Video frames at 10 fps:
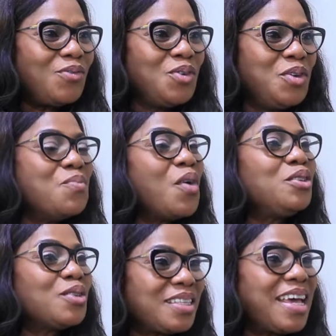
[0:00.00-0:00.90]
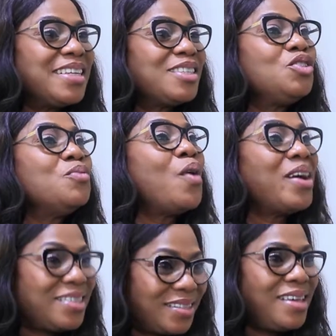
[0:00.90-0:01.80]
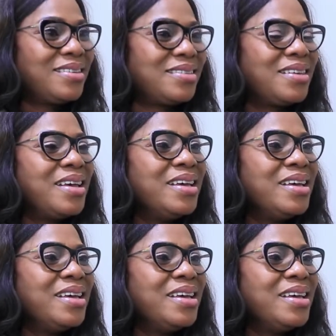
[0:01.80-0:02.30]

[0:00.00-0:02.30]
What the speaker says: you. The more you say it, the more it sinks.